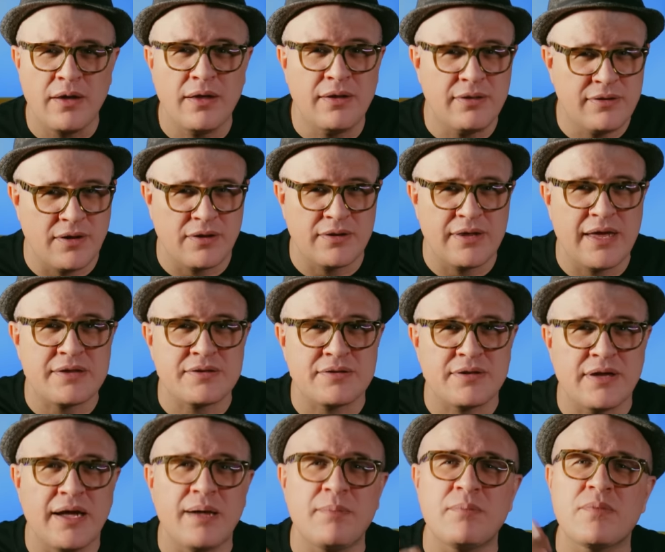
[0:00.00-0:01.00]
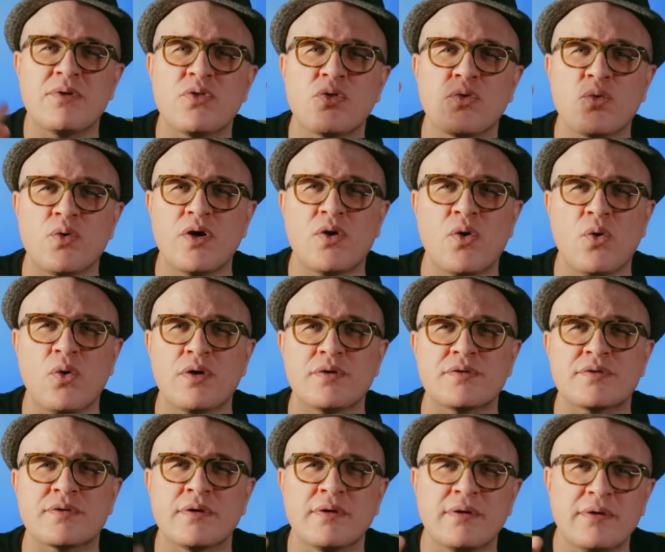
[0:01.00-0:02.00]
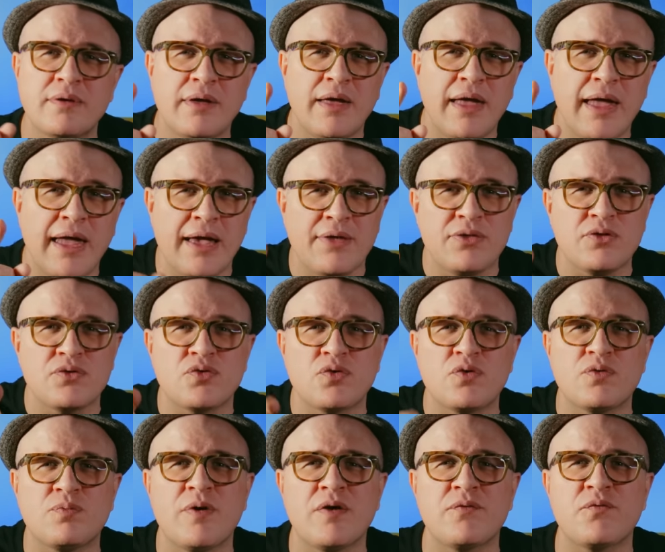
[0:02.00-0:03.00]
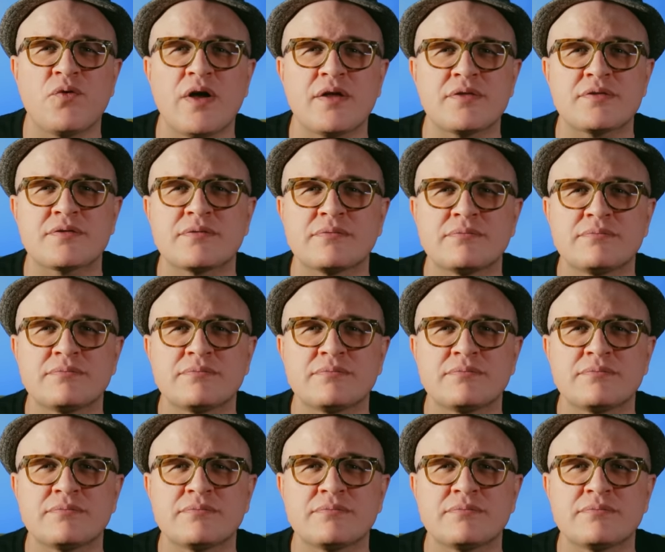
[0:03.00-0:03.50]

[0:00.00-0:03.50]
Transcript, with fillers: Until next time, three chords and the truth, my friends.